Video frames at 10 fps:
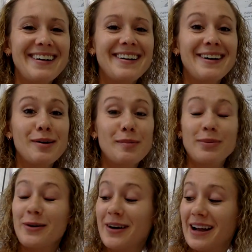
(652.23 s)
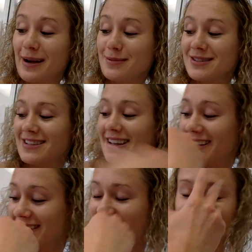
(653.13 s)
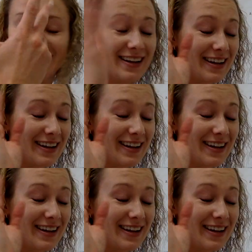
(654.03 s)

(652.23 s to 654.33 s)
Oh boy, I'm just like,